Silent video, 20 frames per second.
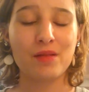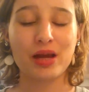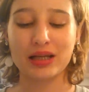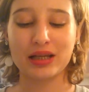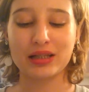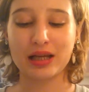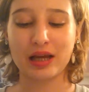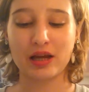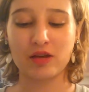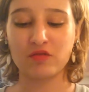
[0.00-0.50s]
I
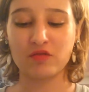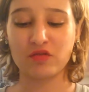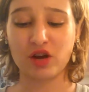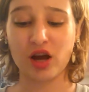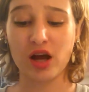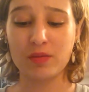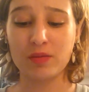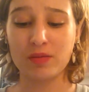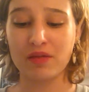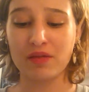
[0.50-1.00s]
guess I kind of
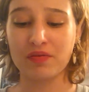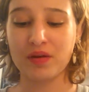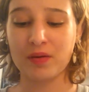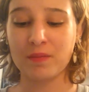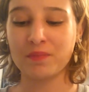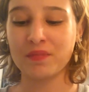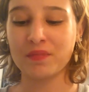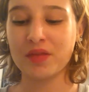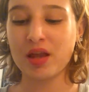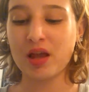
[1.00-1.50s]
forgot about
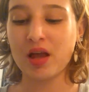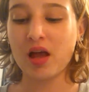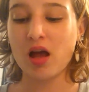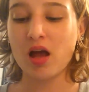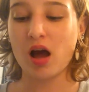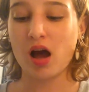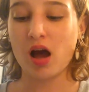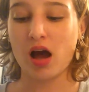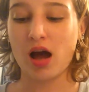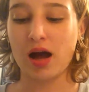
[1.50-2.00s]
them.
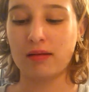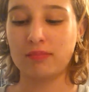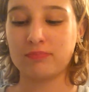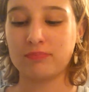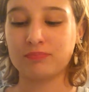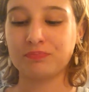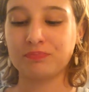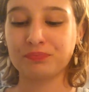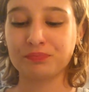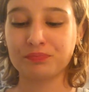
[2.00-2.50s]

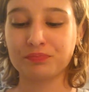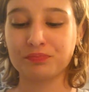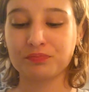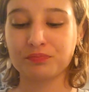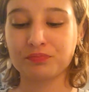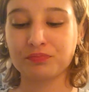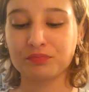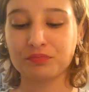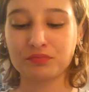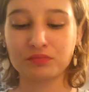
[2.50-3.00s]
Um,
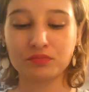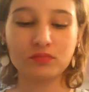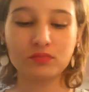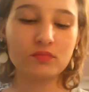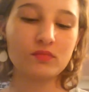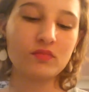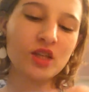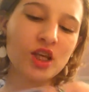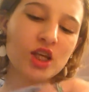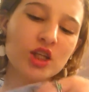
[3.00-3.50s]

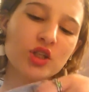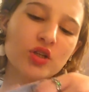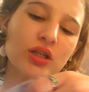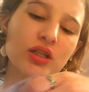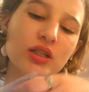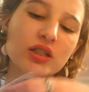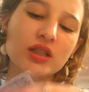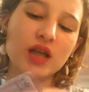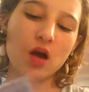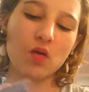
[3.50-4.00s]
so
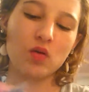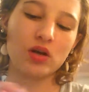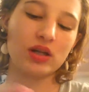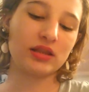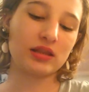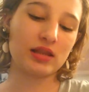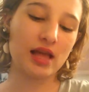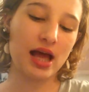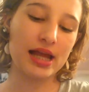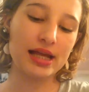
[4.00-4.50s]
I just got one
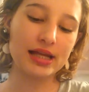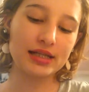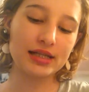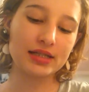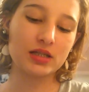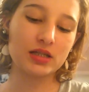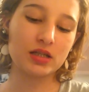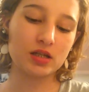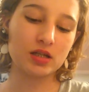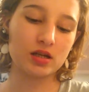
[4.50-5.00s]
in light.
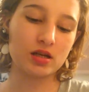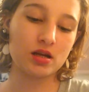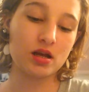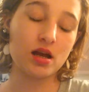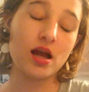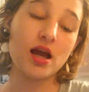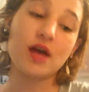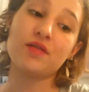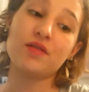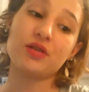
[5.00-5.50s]

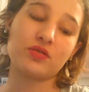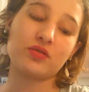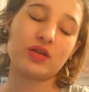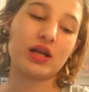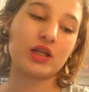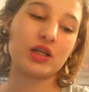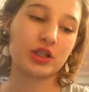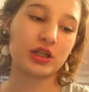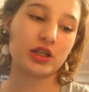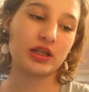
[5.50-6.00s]
This one
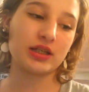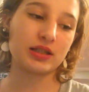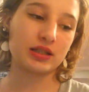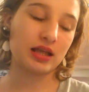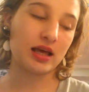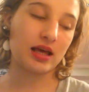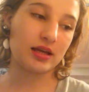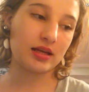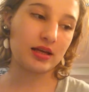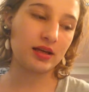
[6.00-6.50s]
actually is
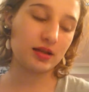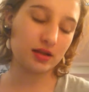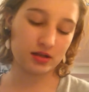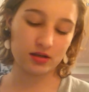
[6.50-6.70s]
light.